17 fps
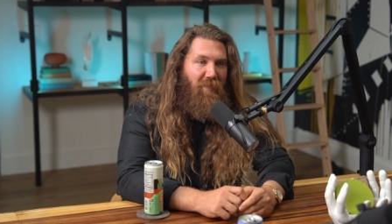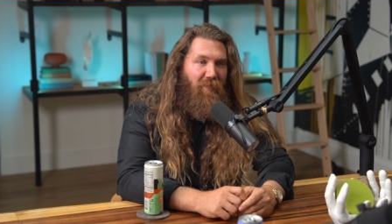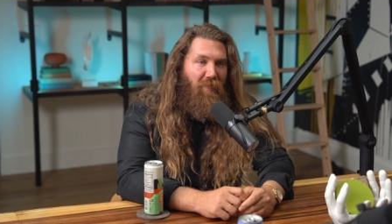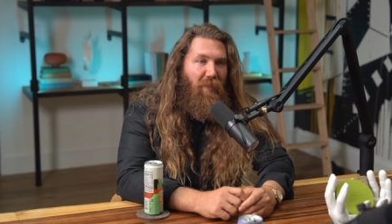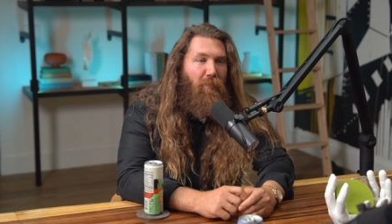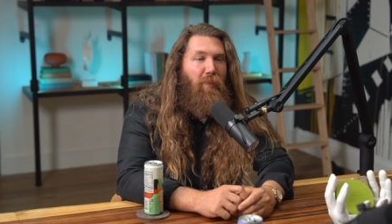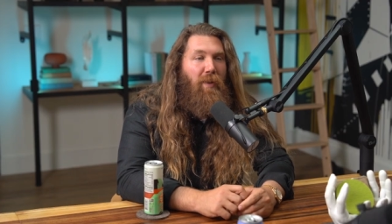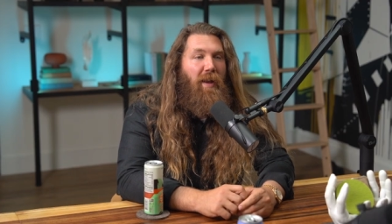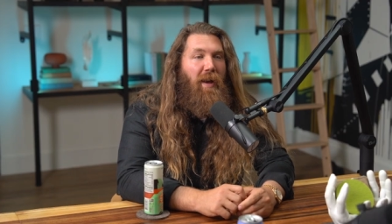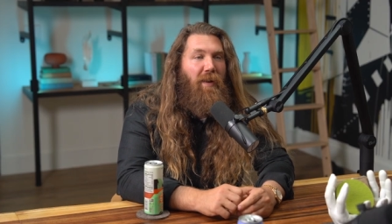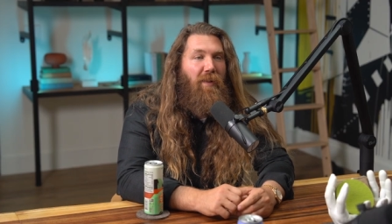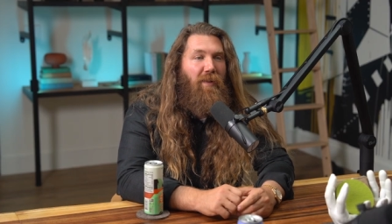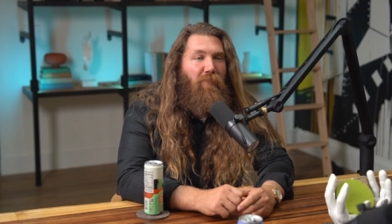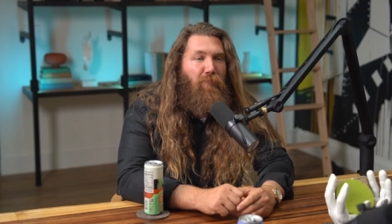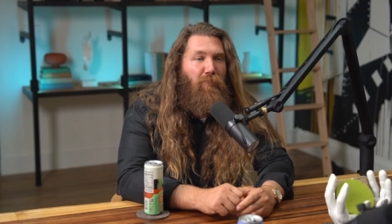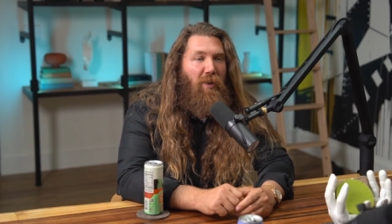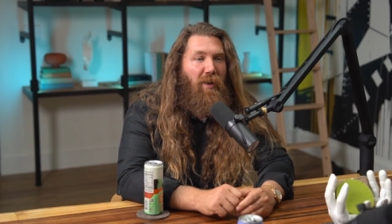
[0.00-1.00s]
Like we had
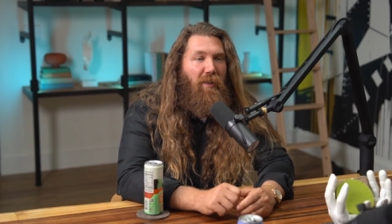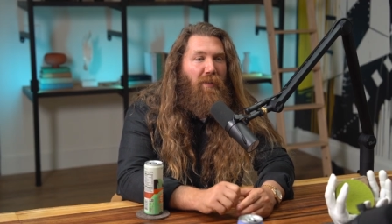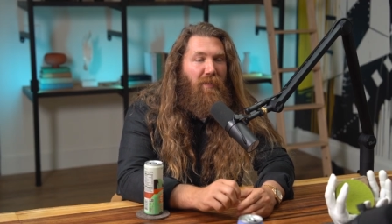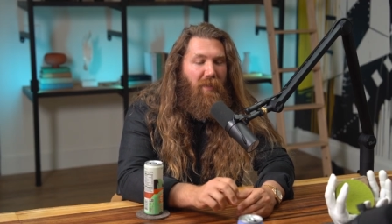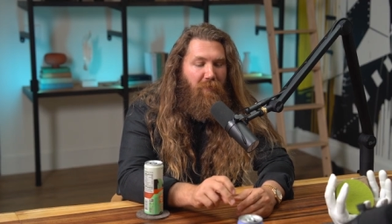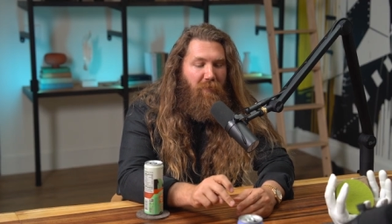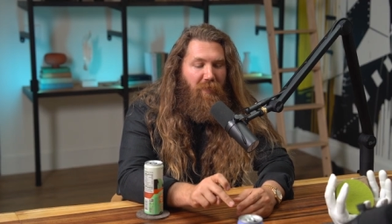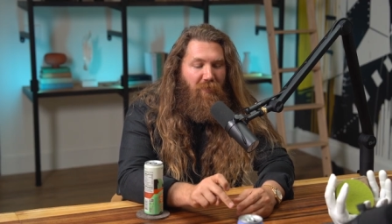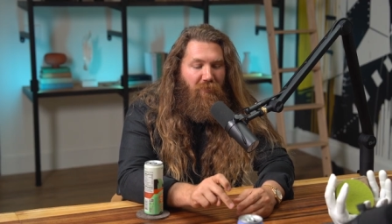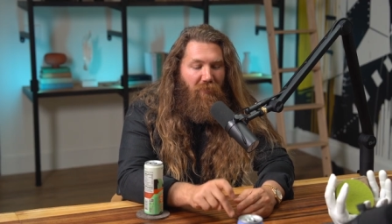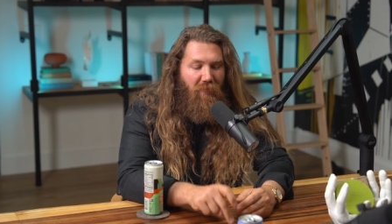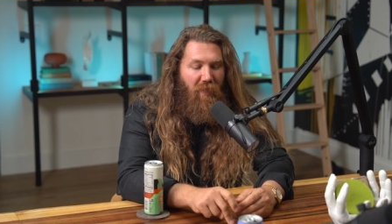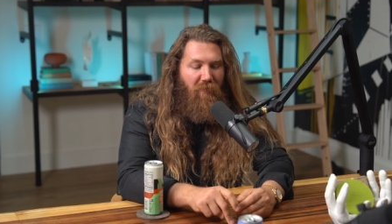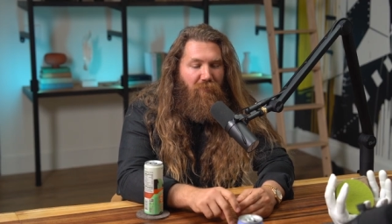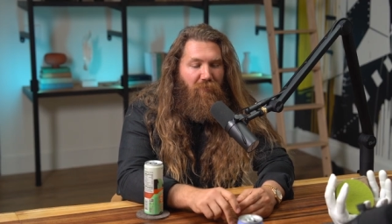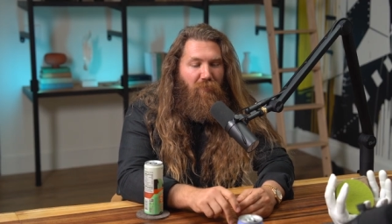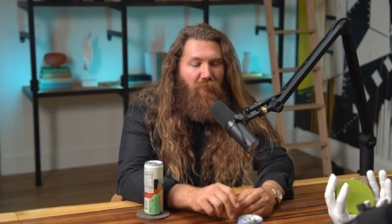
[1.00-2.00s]
enough product come in
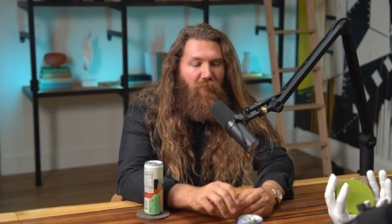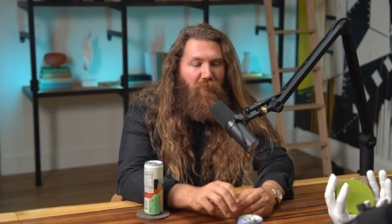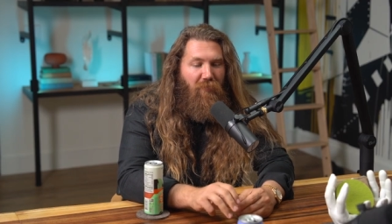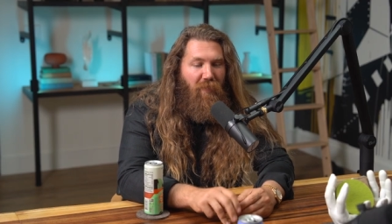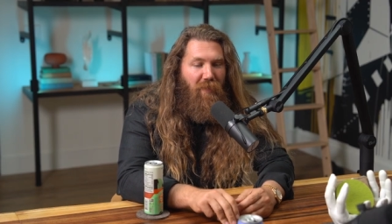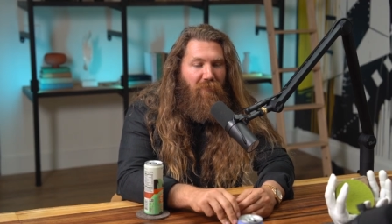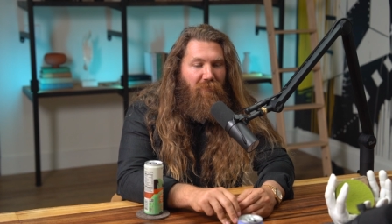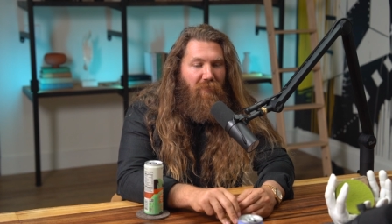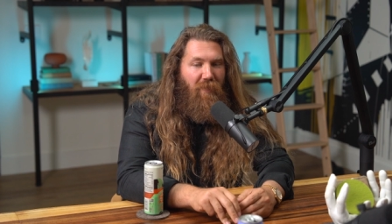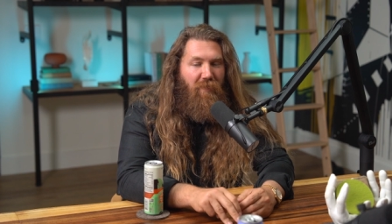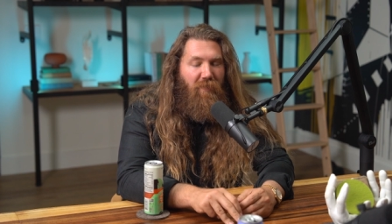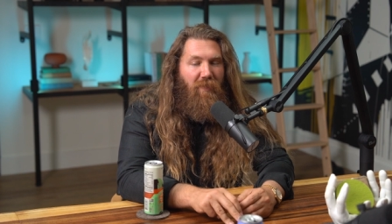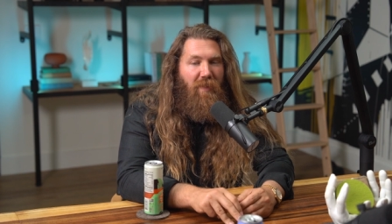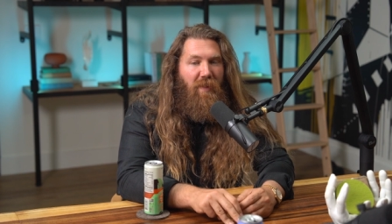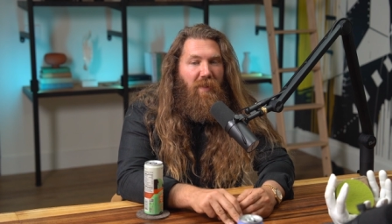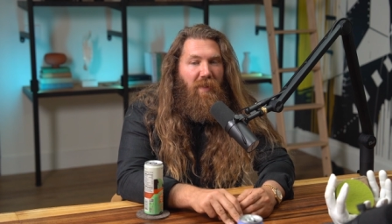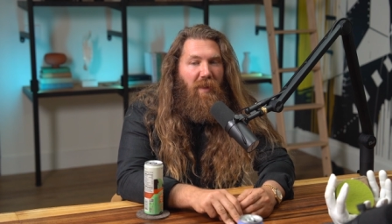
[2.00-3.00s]
July 4th, July 5th,
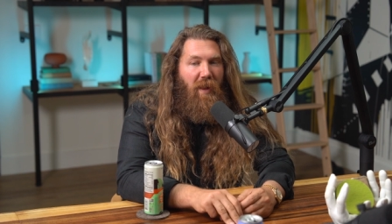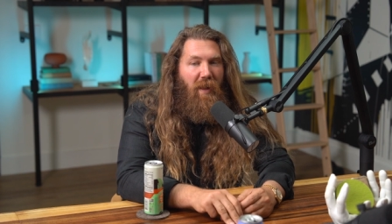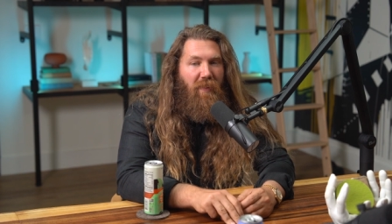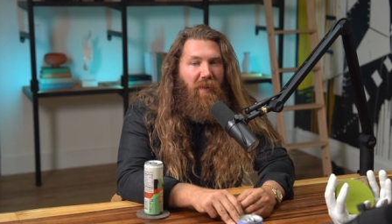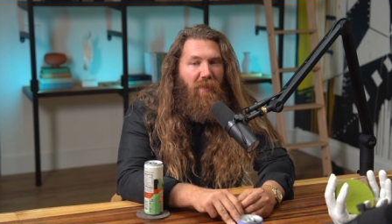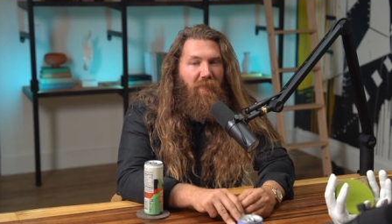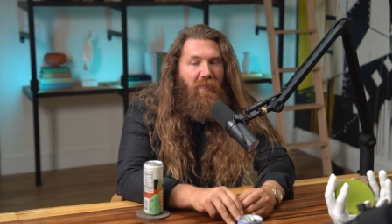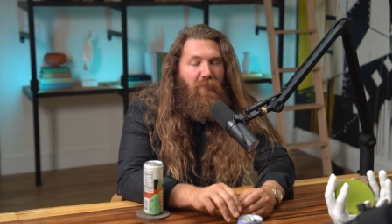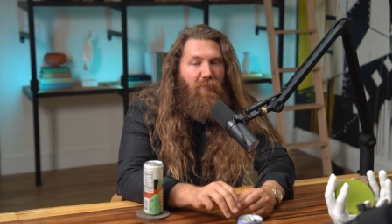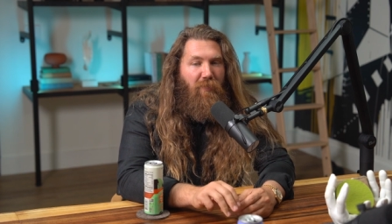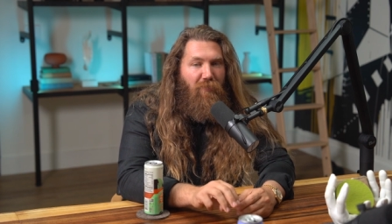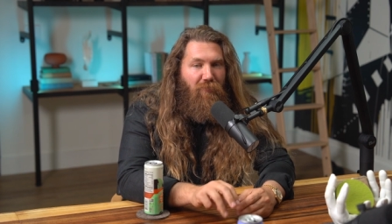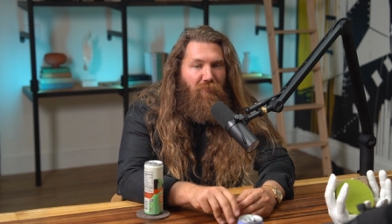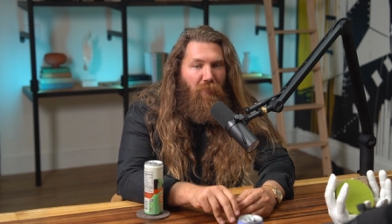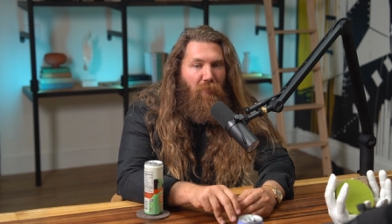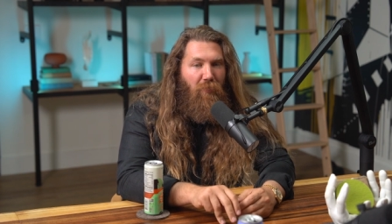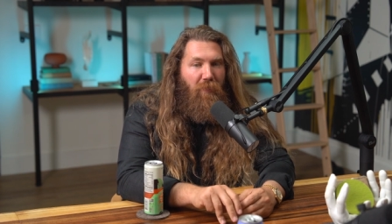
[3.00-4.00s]
and then I think we
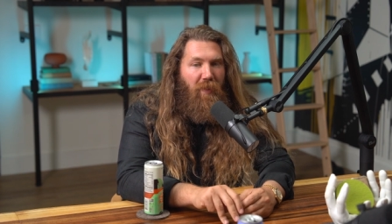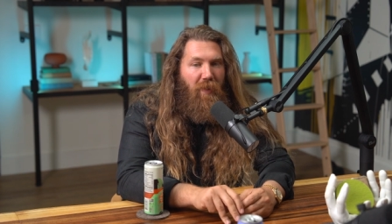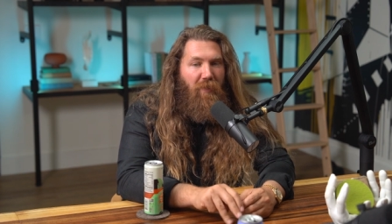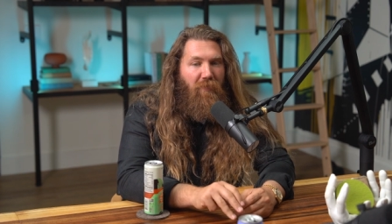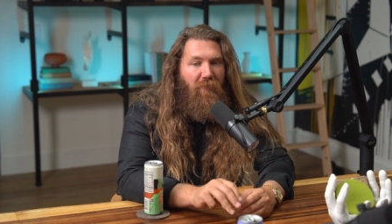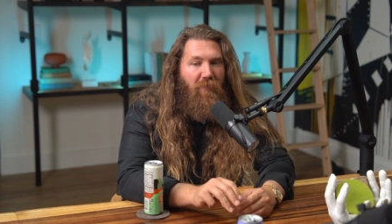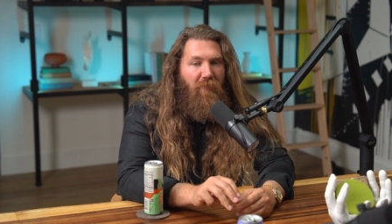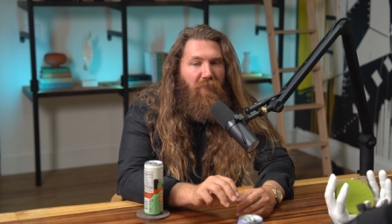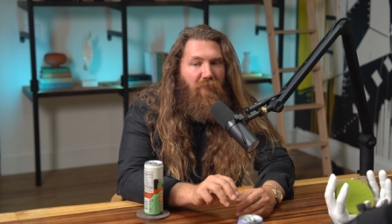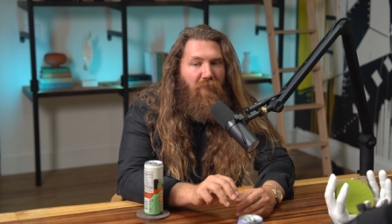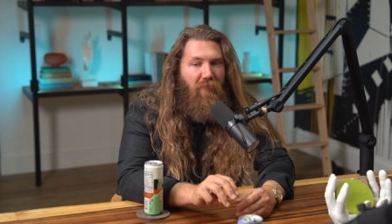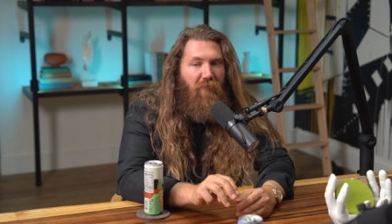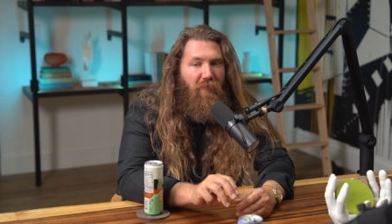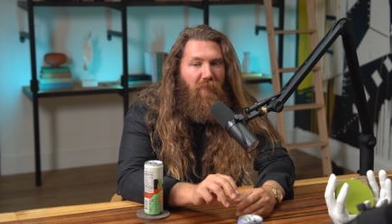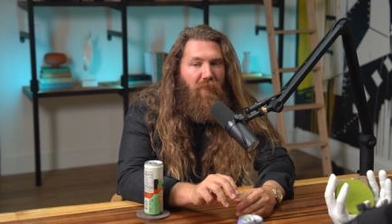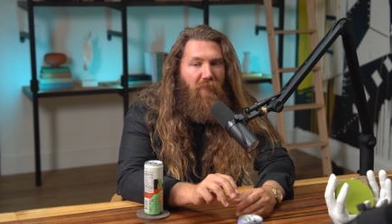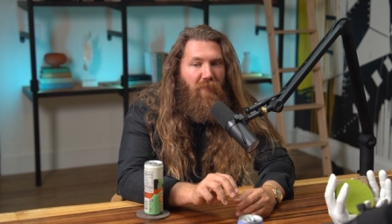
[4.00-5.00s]
sold out
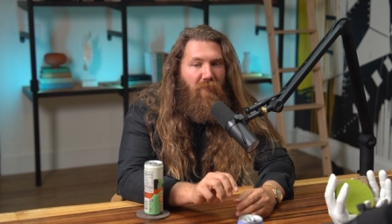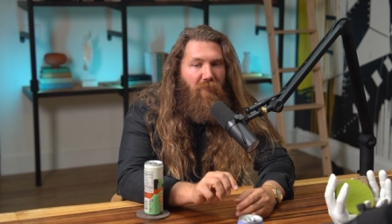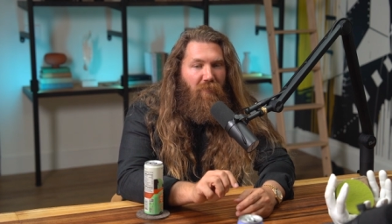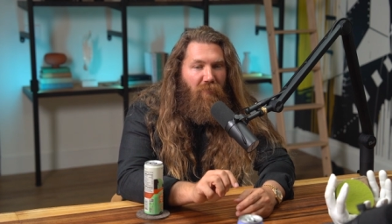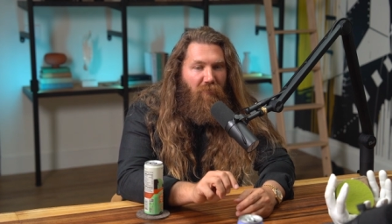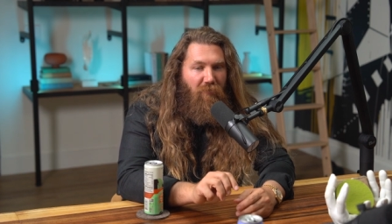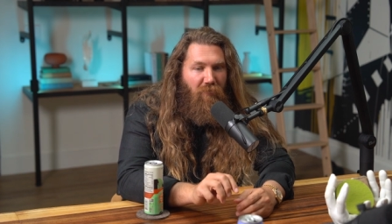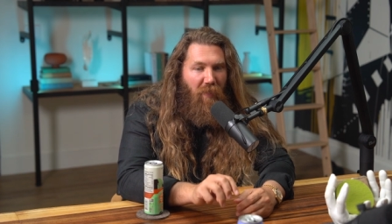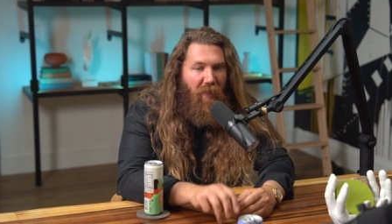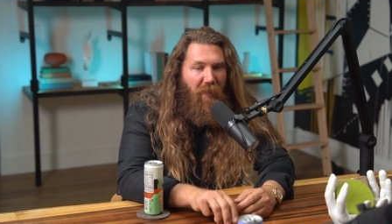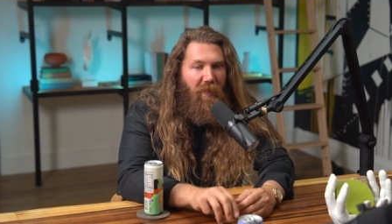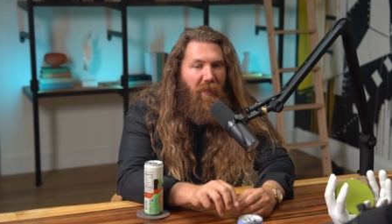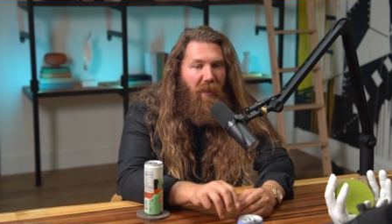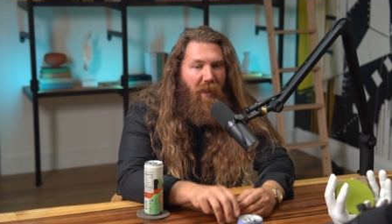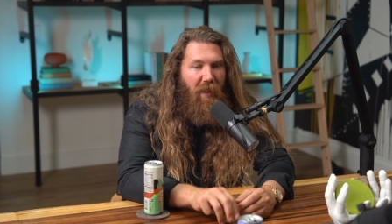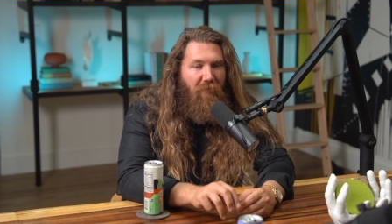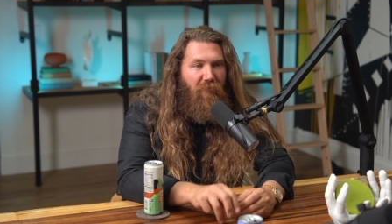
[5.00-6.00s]
the
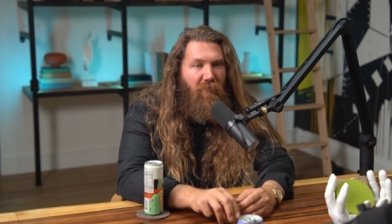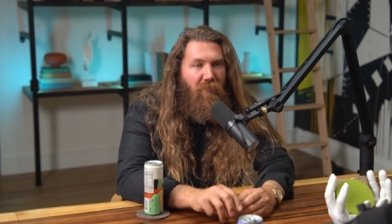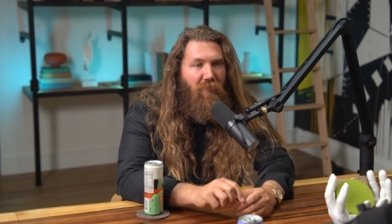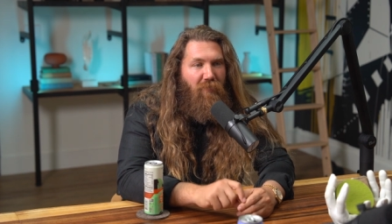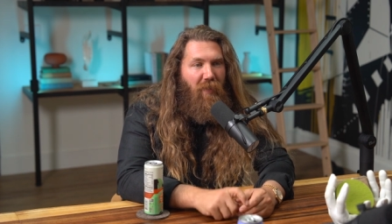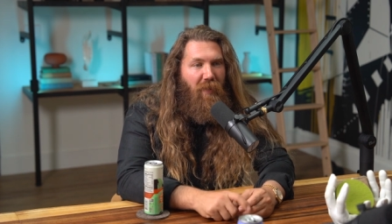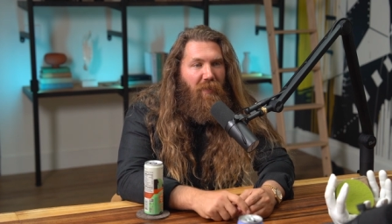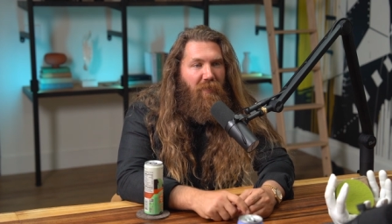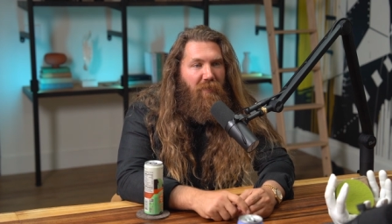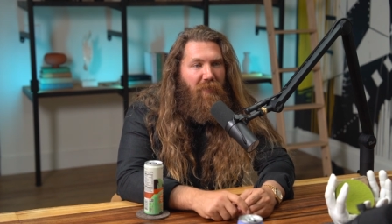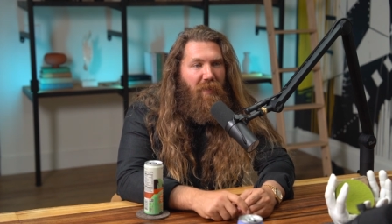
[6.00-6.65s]
second half of the second